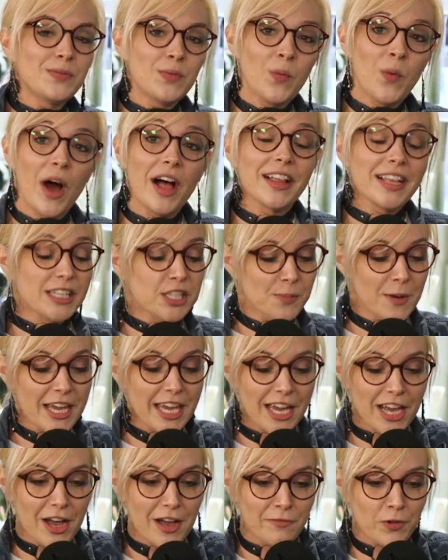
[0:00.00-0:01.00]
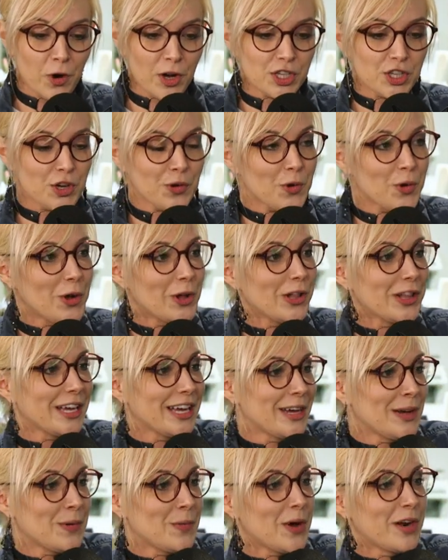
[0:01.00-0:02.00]
well, and speaking of
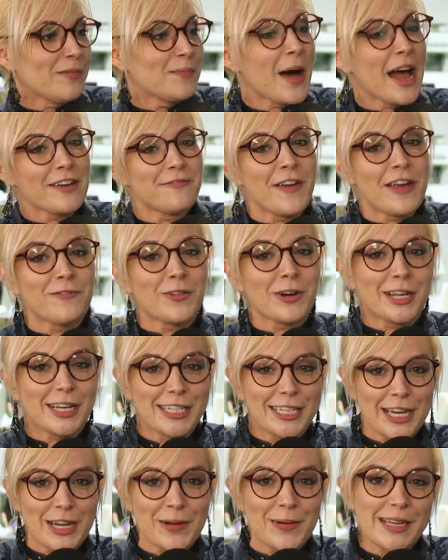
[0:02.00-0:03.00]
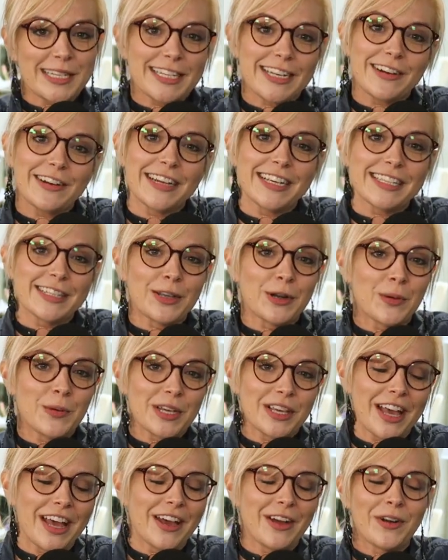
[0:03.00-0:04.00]
Crunchyroll, uh, one of my favorite continuing series, Little
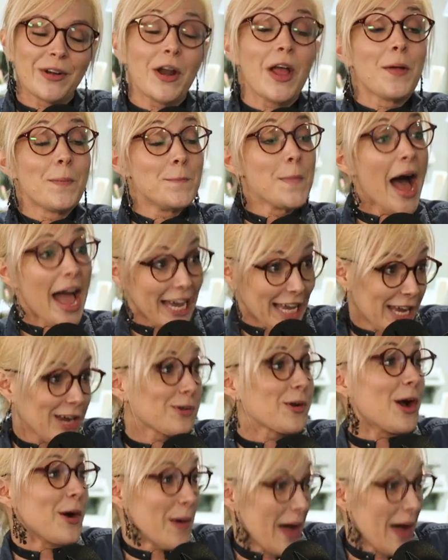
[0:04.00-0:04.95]
uh, My Hero